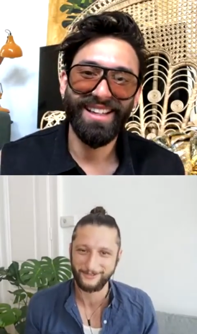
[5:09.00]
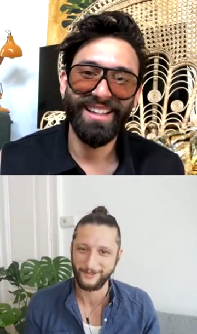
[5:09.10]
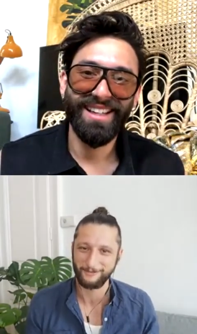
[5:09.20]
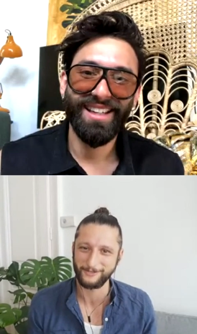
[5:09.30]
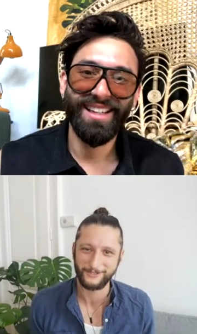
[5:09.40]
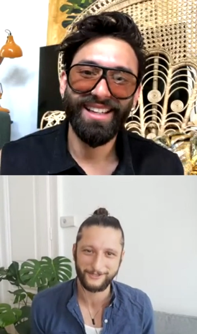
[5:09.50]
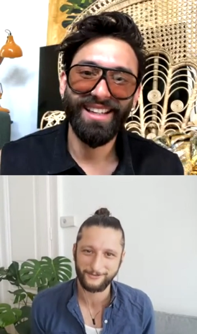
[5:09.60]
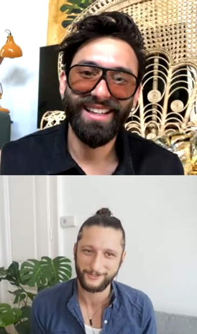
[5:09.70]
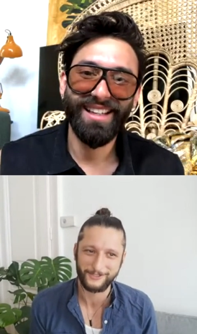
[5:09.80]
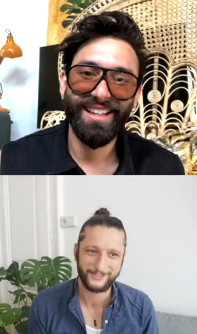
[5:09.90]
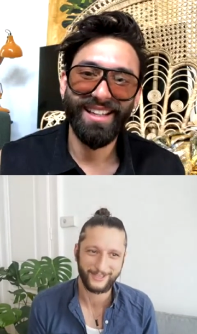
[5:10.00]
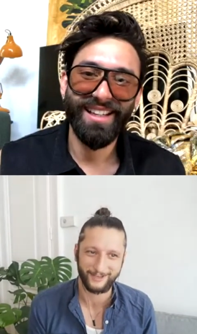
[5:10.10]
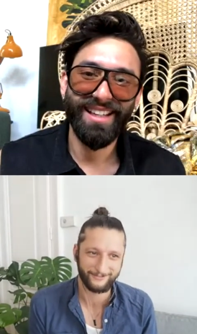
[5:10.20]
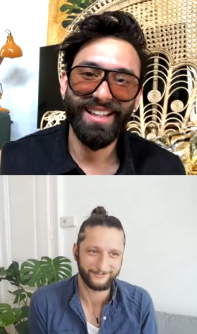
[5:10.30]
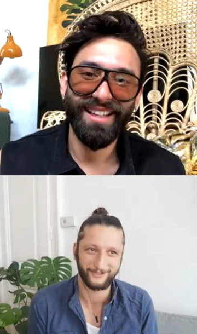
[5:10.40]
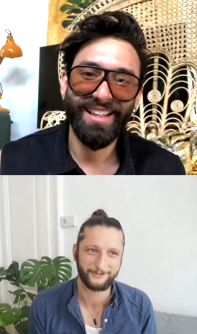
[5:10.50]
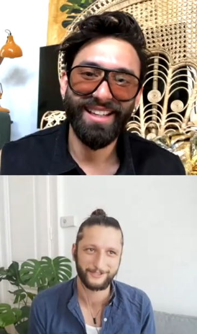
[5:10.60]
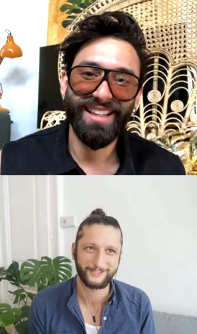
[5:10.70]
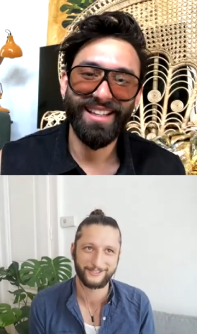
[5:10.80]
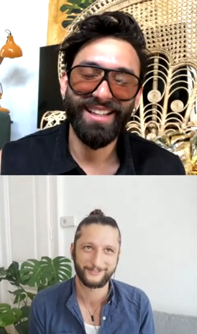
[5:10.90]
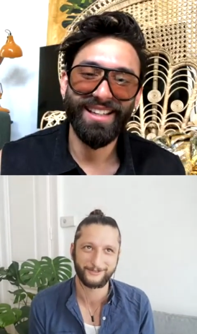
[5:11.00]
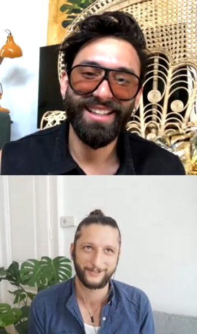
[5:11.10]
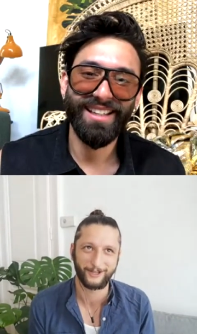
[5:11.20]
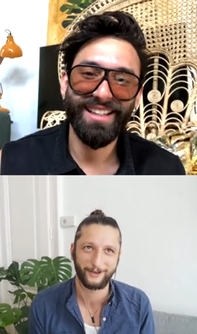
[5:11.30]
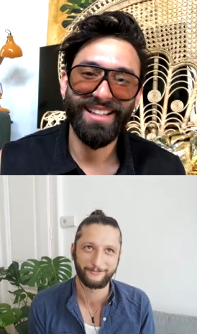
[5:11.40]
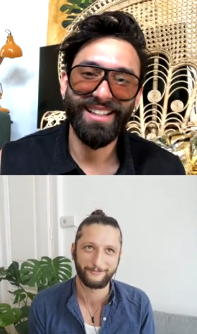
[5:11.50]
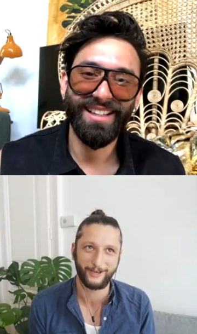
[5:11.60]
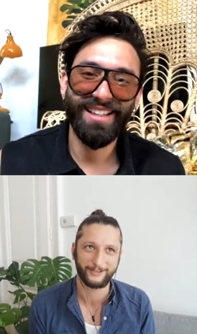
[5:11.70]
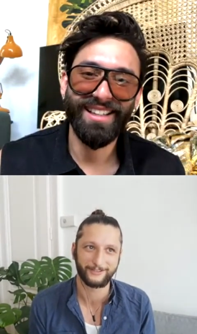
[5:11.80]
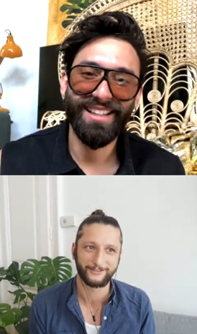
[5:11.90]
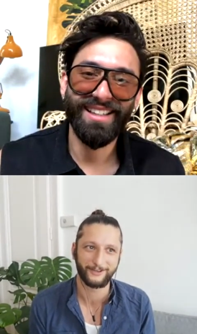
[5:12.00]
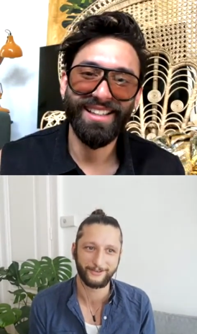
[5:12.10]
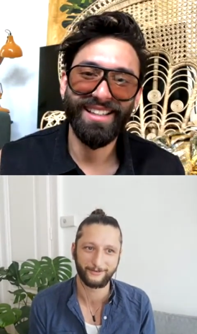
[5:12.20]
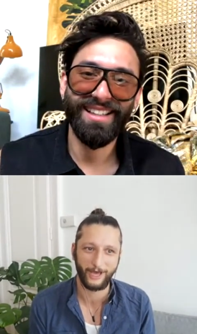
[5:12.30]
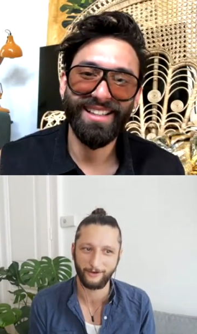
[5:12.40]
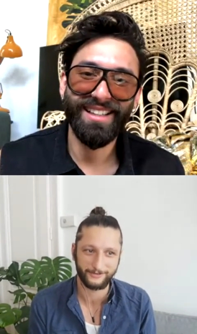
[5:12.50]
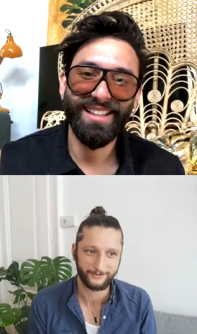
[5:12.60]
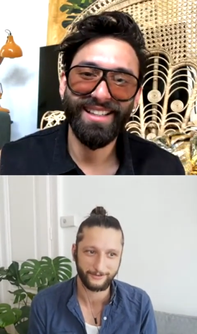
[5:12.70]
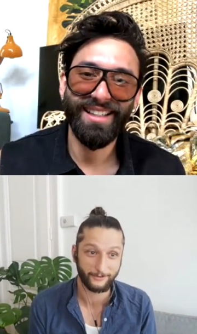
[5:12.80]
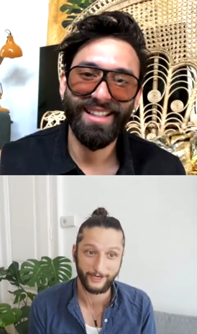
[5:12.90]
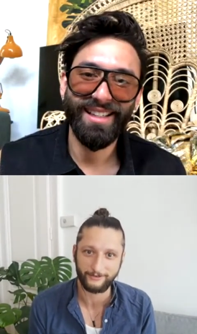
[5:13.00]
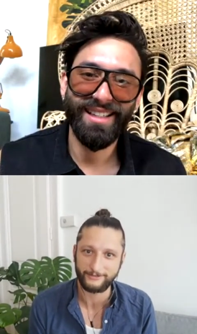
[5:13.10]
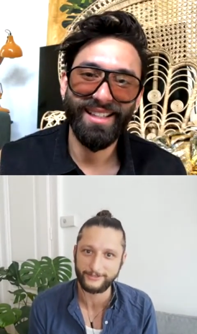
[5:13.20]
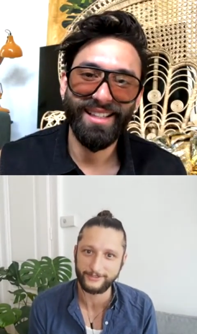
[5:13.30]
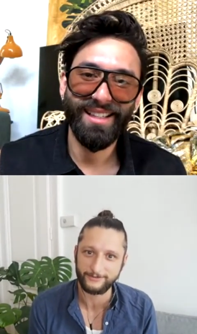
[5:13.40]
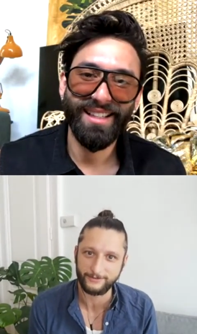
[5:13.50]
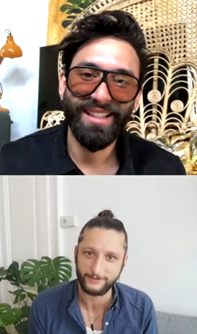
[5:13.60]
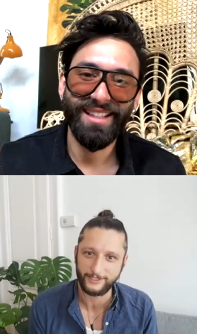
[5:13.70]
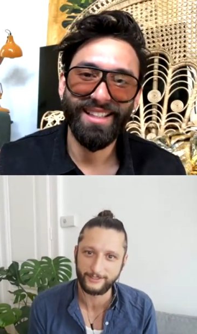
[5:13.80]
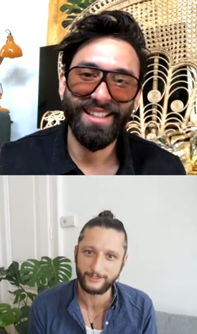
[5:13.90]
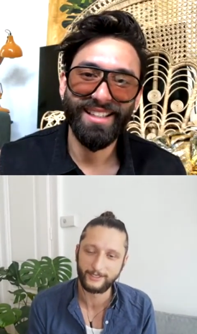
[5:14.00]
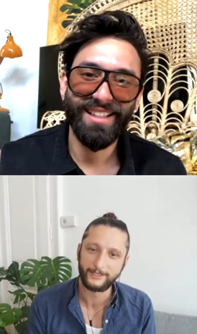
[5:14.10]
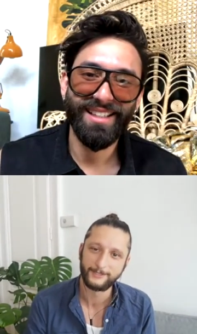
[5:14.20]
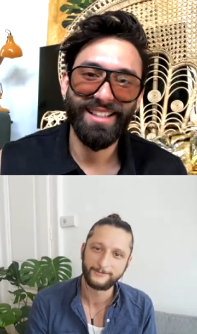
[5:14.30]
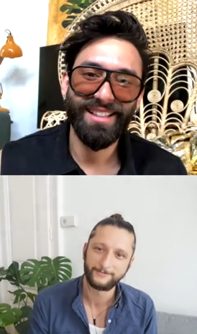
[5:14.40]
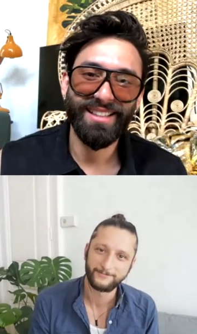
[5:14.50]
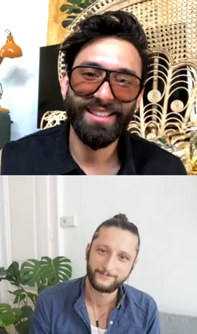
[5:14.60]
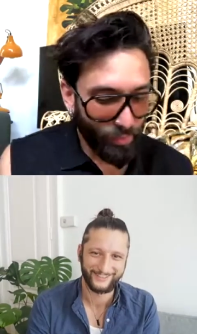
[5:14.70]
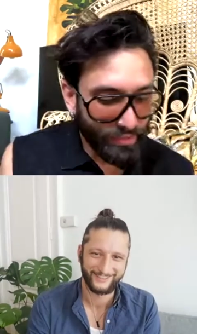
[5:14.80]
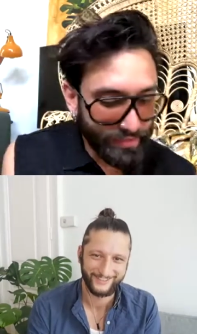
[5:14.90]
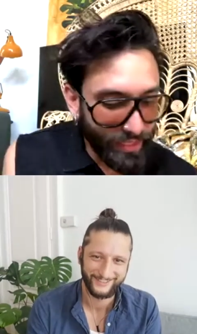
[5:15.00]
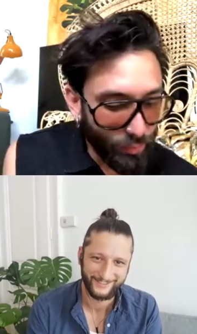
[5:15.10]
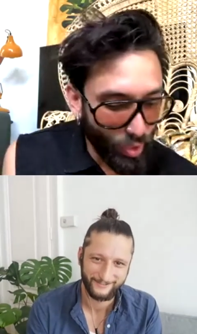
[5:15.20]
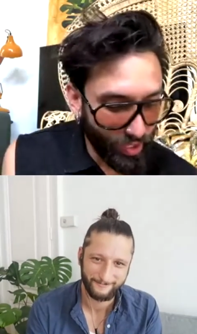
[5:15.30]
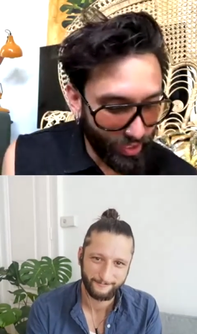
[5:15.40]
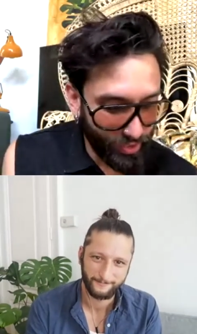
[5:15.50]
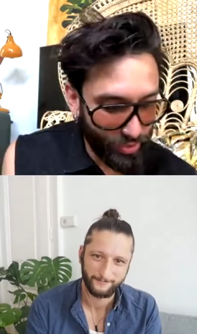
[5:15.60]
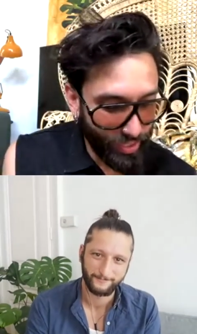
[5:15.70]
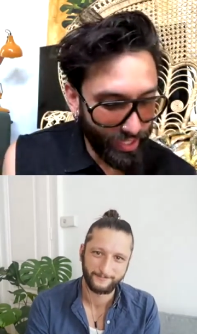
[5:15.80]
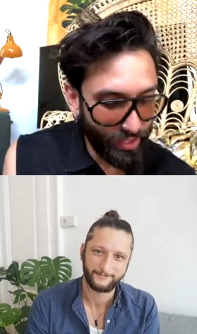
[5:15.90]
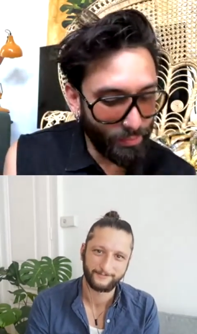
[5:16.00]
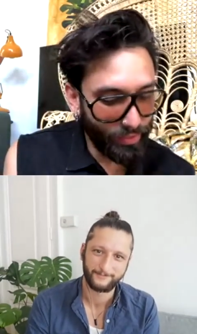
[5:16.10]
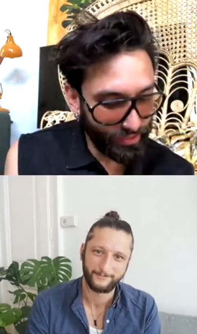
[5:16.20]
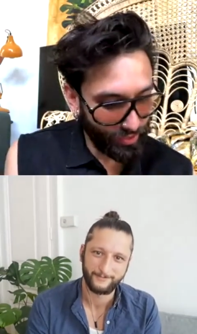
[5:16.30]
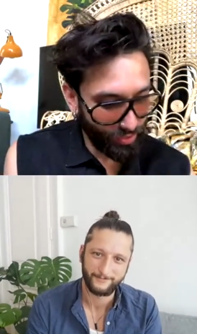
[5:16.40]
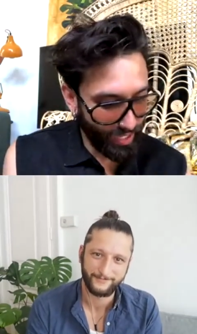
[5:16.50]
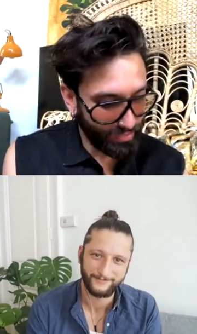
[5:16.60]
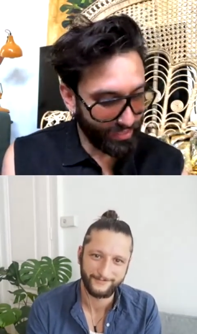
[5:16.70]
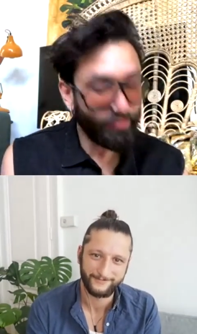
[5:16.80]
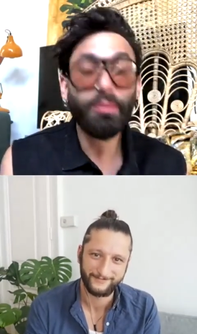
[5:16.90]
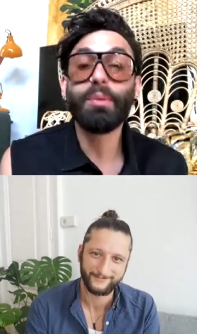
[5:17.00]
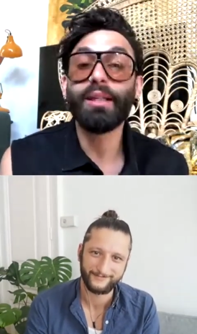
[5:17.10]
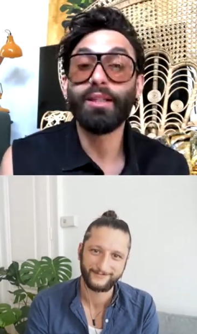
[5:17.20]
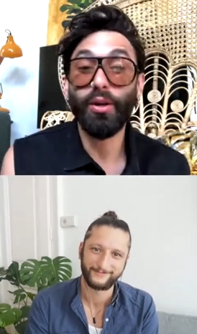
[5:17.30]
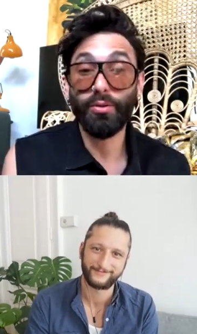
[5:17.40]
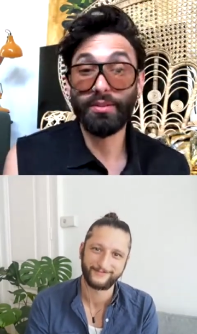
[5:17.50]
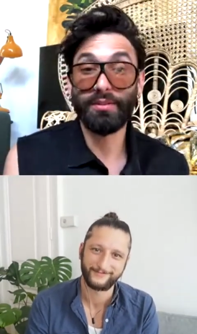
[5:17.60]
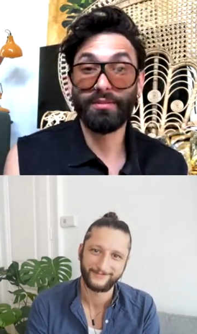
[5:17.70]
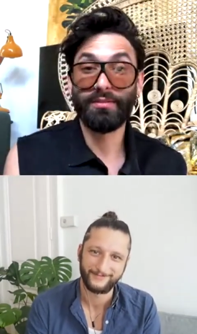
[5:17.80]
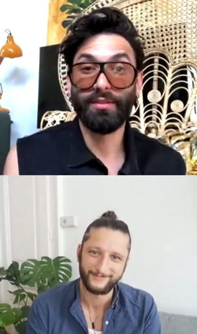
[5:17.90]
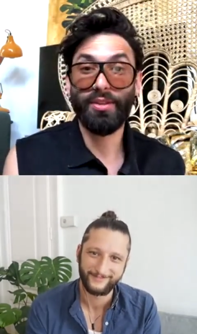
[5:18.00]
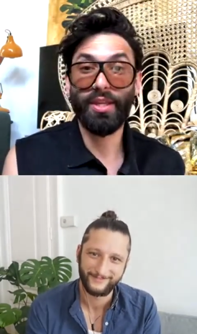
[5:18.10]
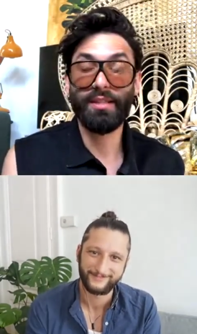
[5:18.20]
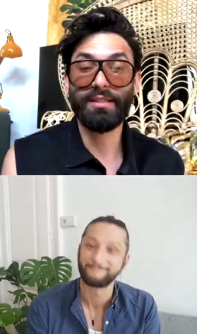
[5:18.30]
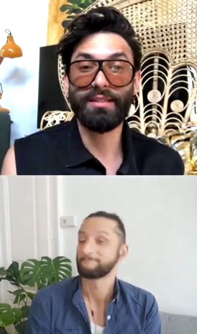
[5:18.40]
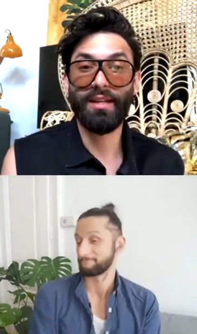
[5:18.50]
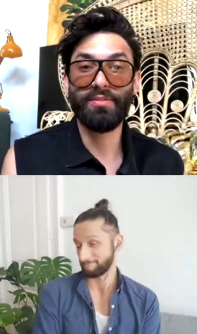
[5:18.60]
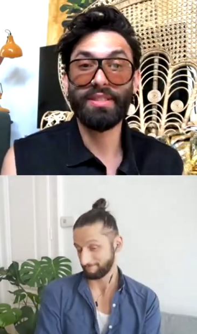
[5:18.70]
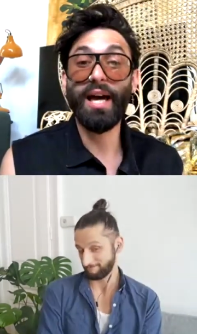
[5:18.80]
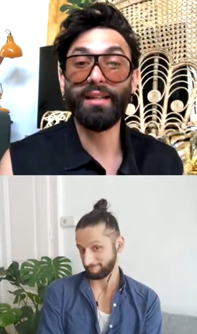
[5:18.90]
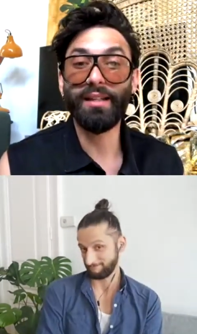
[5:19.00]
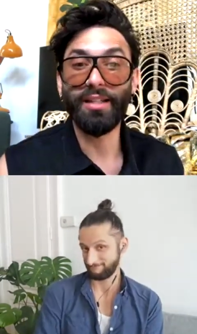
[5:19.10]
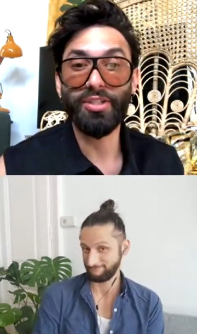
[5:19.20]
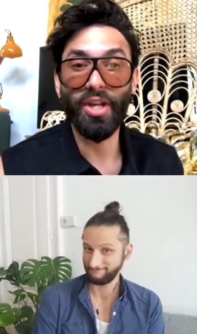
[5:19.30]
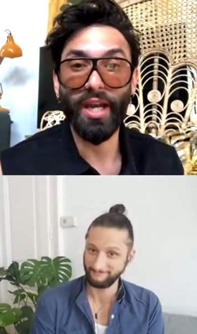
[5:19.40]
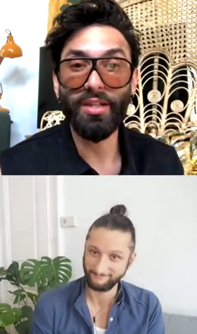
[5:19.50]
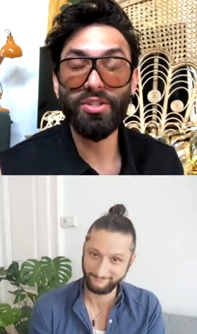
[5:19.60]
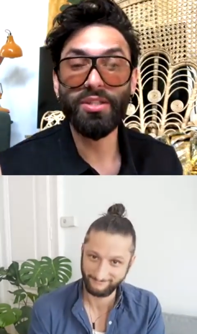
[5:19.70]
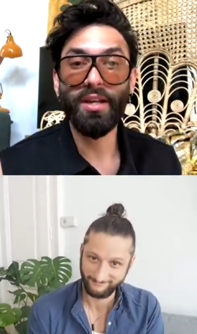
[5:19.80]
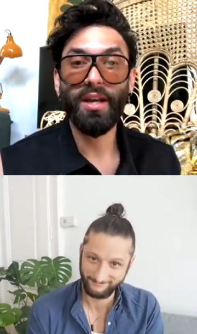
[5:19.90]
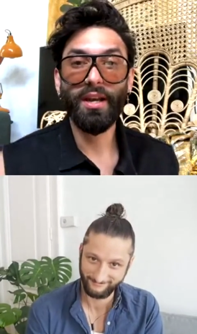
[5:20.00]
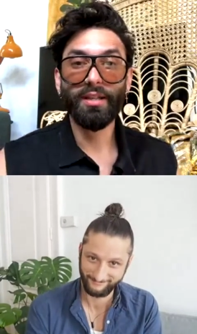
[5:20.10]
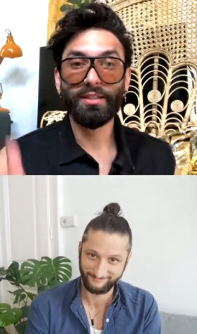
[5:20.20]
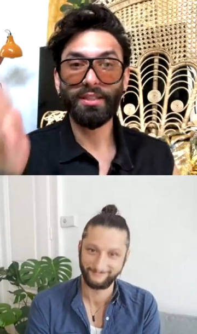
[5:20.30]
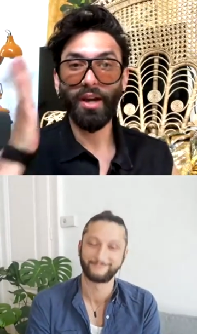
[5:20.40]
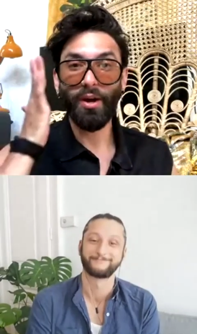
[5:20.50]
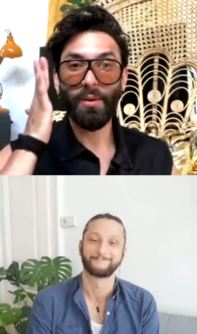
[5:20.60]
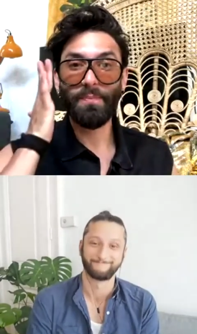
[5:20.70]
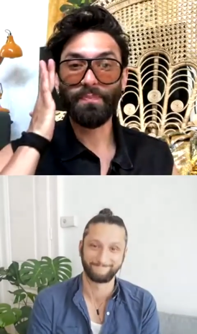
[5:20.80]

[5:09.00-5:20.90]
Speaker 1: to do that, because it was, yeah, it was just a lot of fun, and, and now is a great reference for me. We're
Speaker 2: still working together, but you know, as everybody knows, things have suddenly changed. So
Speaker 1: mm-hmm.